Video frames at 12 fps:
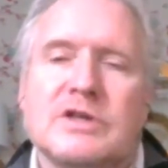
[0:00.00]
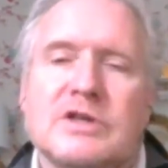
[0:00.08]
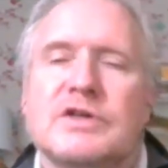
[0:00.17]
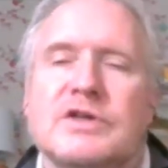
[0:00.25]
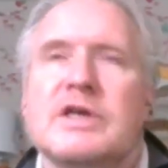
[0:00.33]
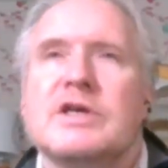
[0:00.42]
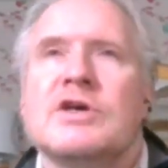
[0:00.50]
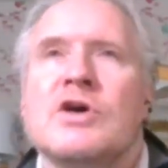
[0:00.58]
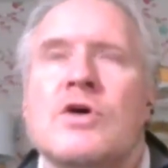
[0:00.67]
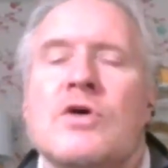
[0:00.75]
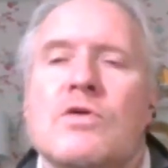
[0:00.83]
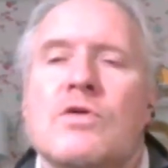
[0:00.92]
Try to
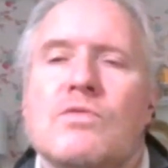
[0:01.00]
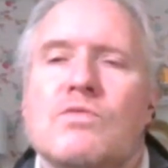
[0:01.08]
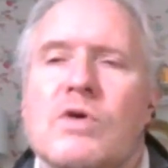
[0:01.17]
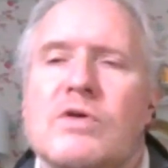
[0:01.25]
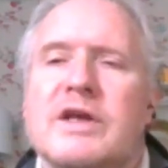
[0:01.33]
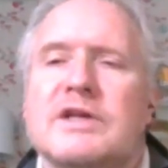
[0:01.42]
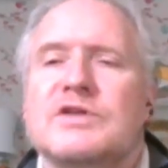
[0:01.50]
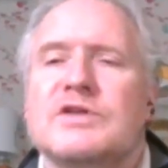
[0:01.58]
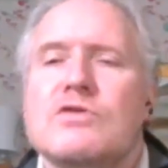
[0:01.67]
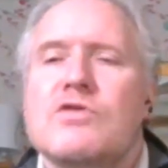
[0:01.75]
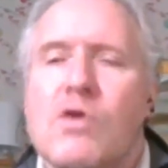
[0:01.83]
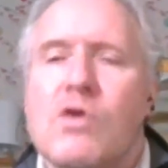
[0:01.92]
think what
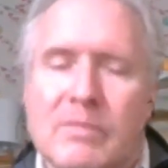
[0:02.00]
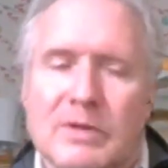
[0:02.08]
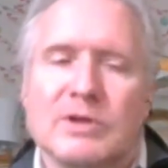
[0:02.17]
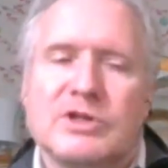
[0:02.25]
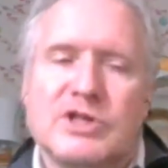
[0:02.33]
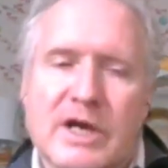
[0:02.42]
is the normal